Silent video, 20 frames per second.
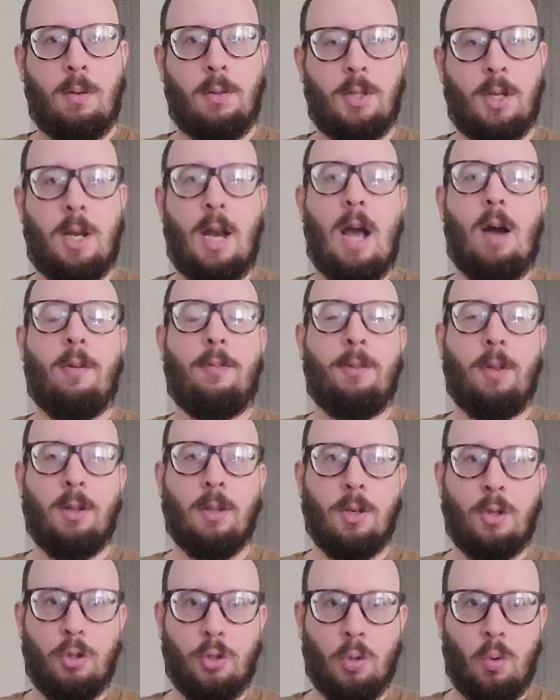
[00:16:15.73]
to now
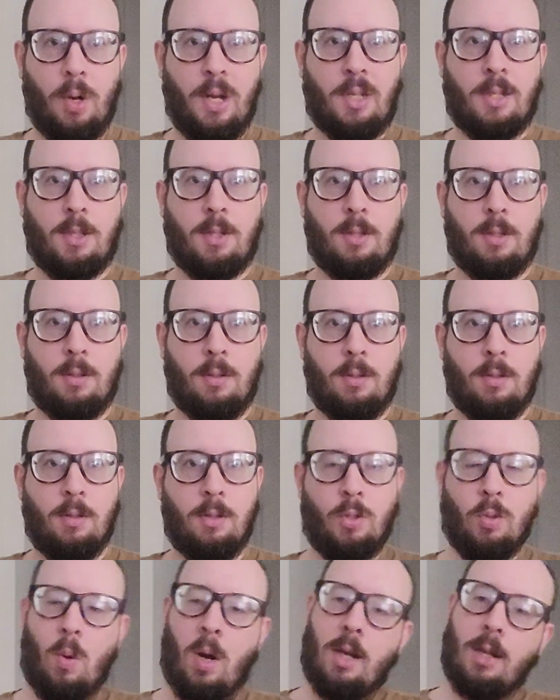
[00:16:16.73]
feel a choice.
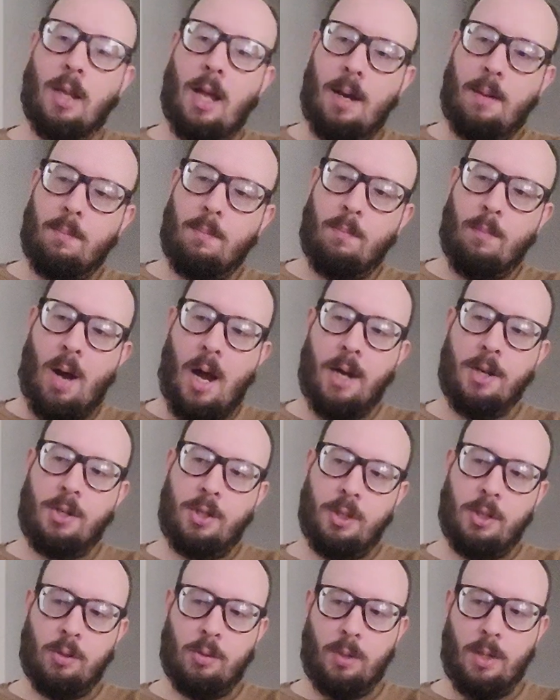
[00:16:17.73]
Do I let my
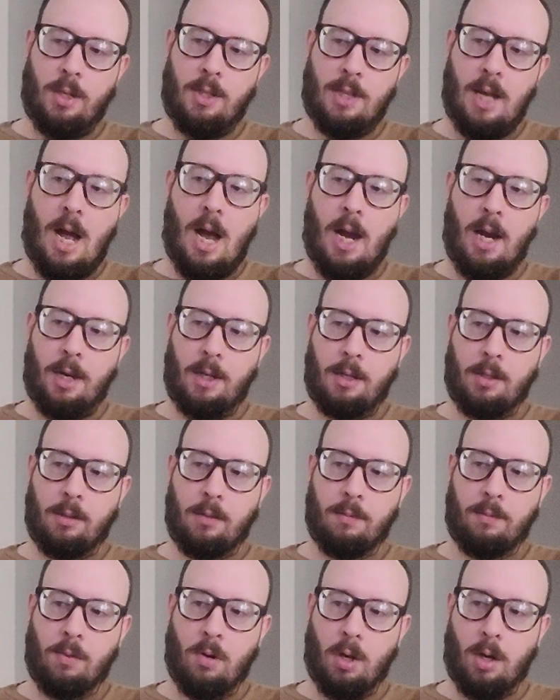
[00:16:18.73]
children die
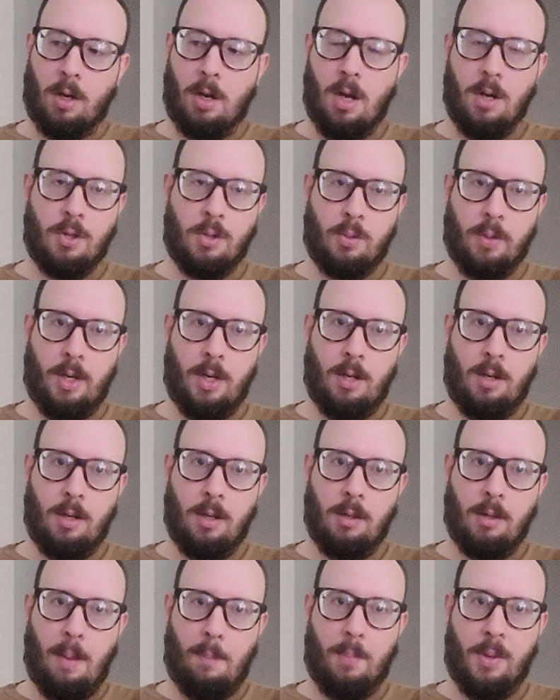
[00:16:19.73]
for a country
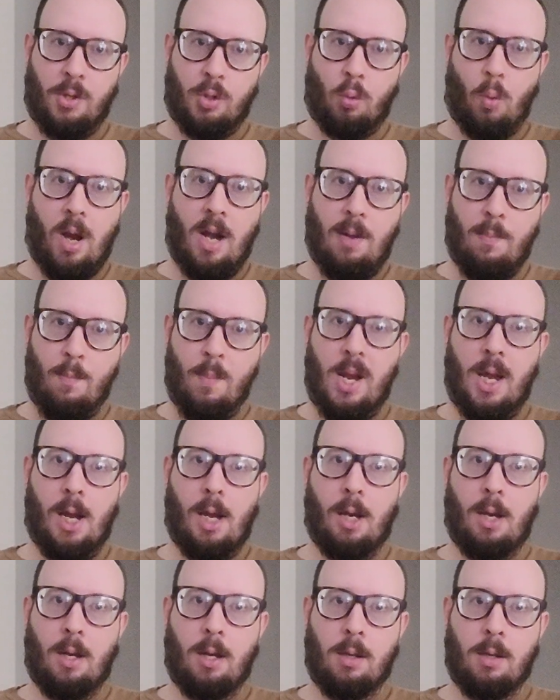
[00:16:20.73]
that betrayed
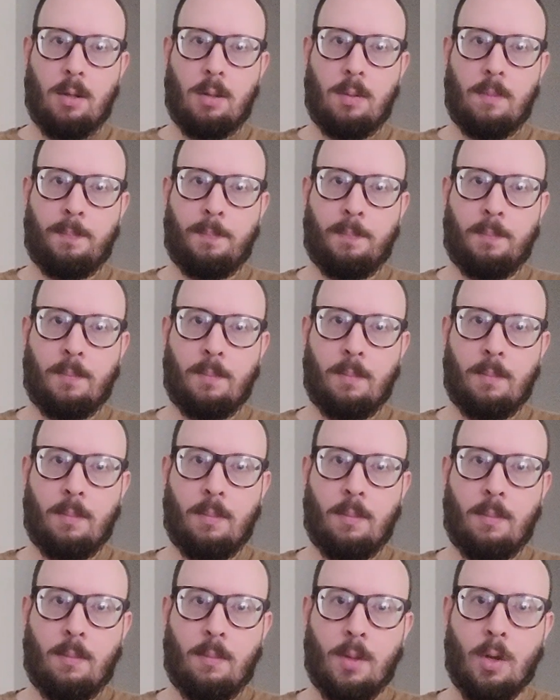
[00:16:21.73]
me?
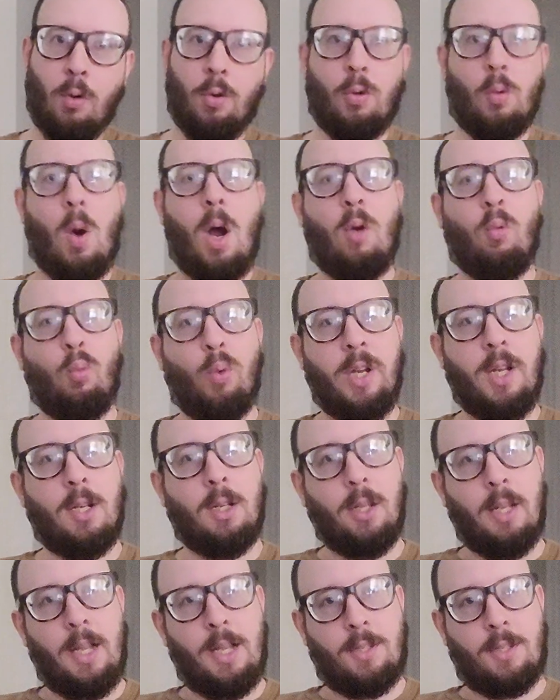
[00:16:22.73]
Or do I
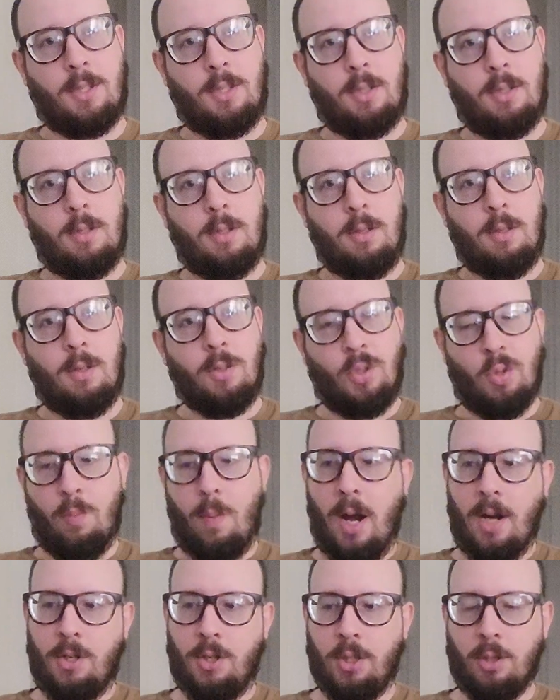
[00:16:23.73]
re-enlist so
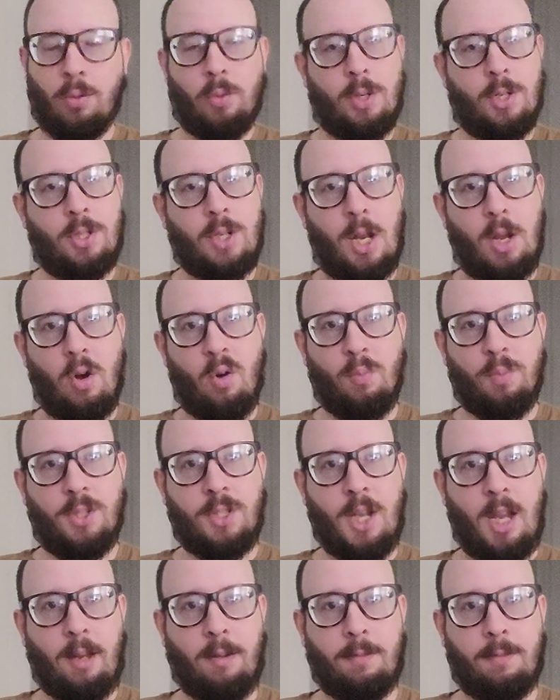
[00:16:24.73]
my children stay home
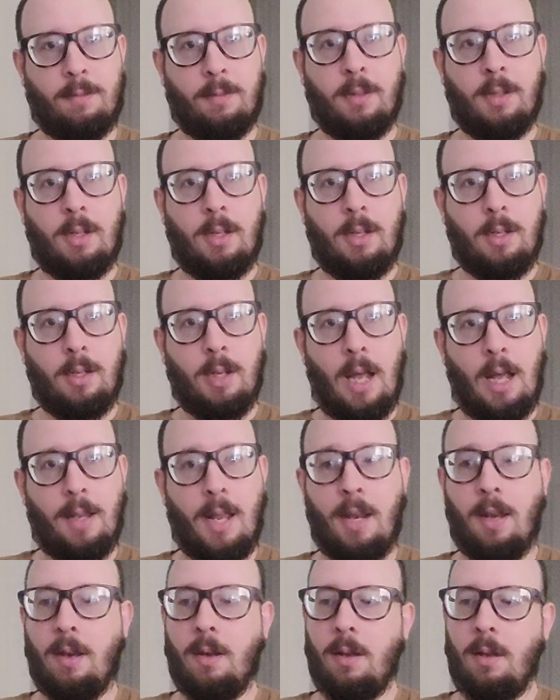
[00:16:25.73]
safe? And
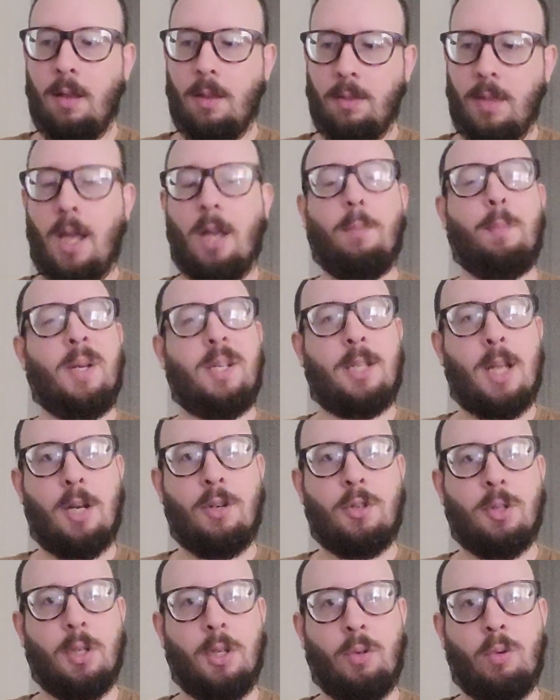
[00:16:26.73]
then they
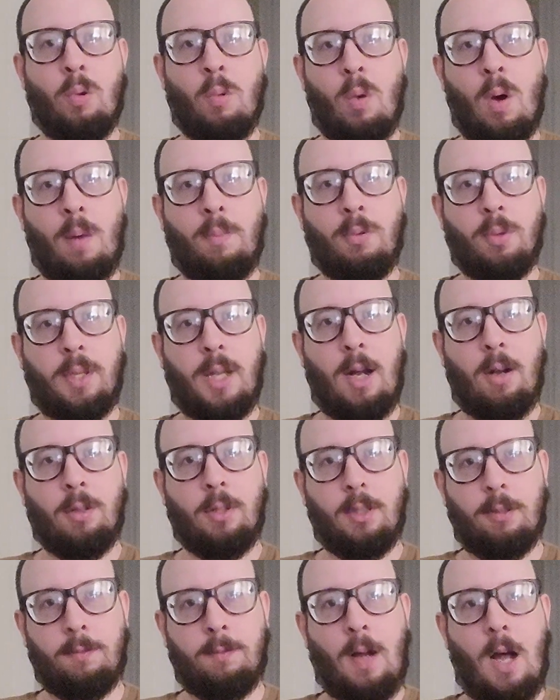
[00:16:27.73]
potentially grow up without
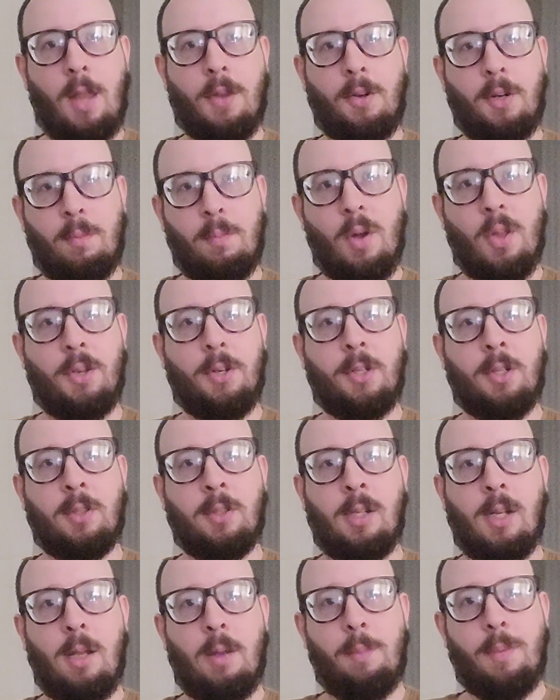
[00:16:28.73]
their father or mother
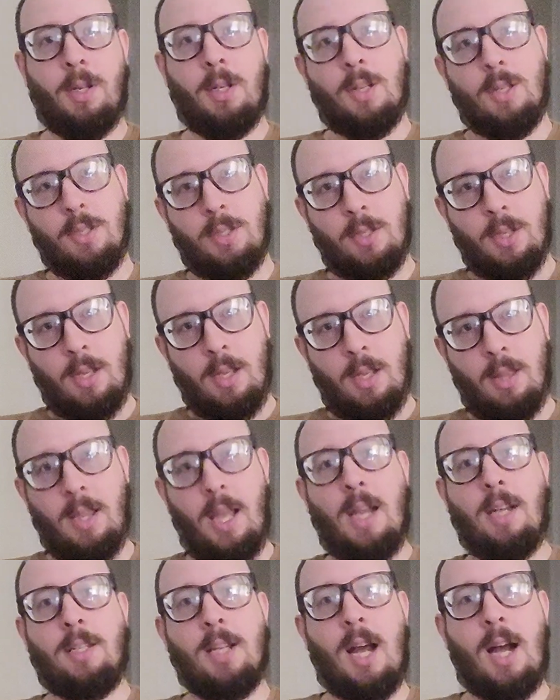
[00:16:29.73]
because
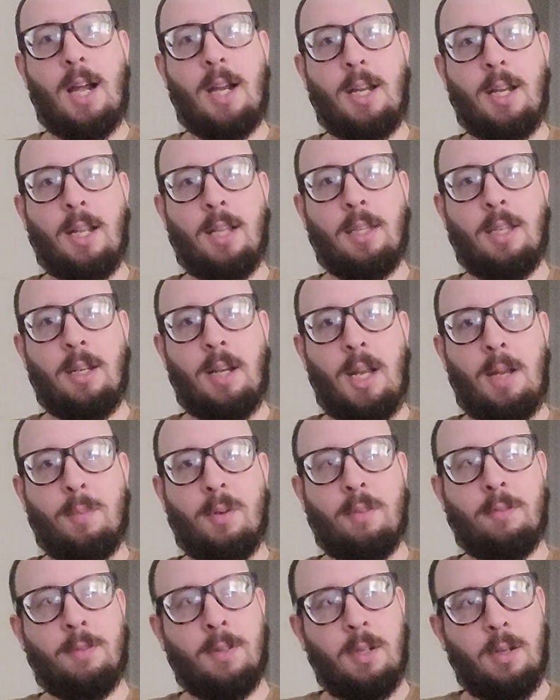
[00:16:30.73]
they died in the name
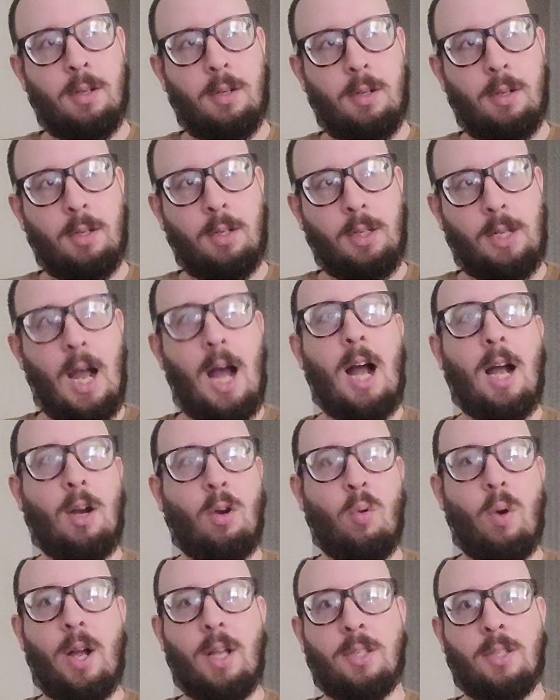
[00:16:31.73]
of
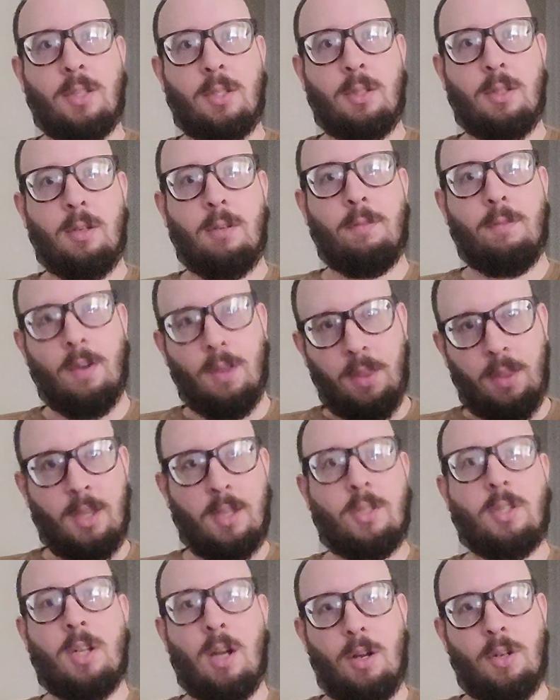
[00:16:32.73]
conquest for
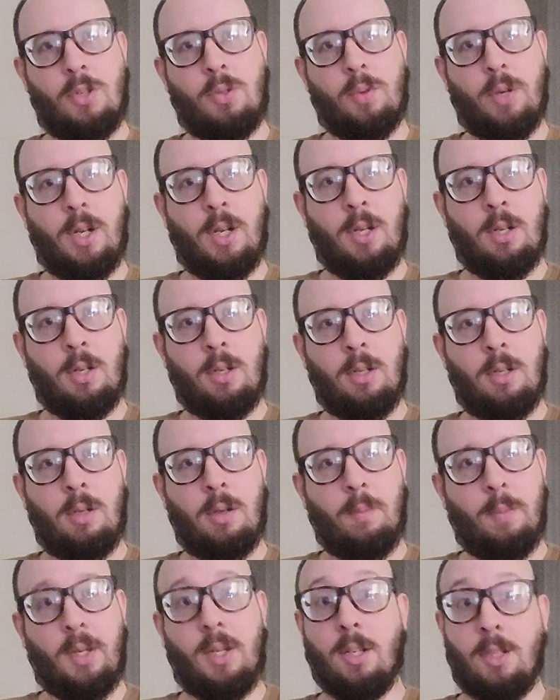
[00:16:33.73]
this country.
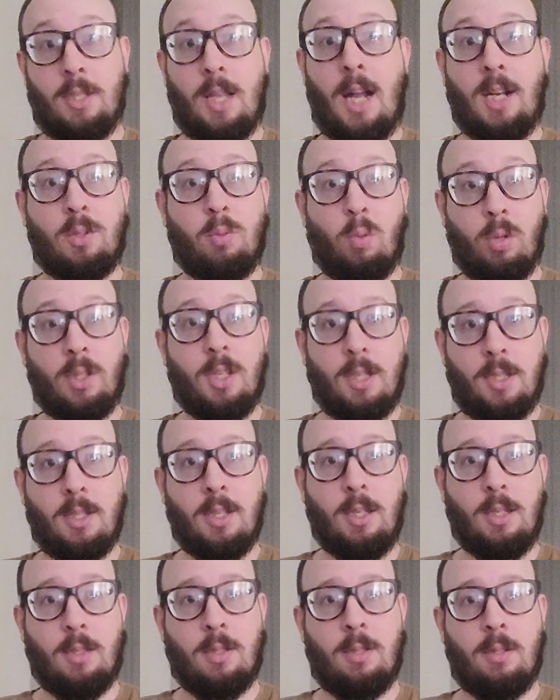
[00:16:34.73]
Because that's what this
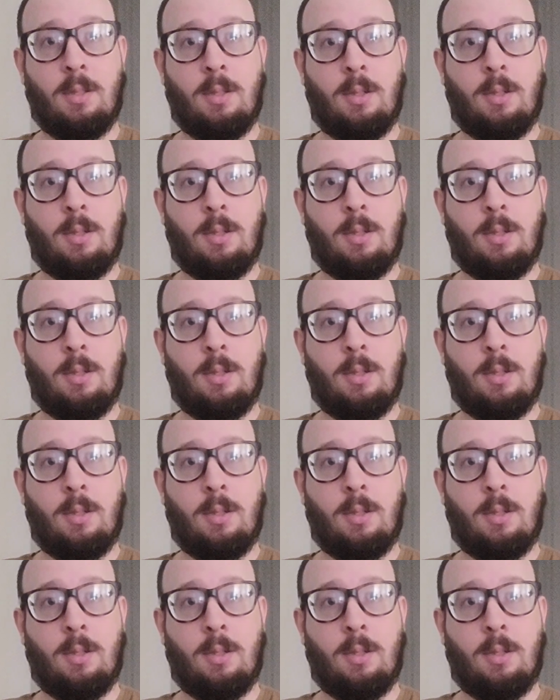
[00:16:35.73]
is.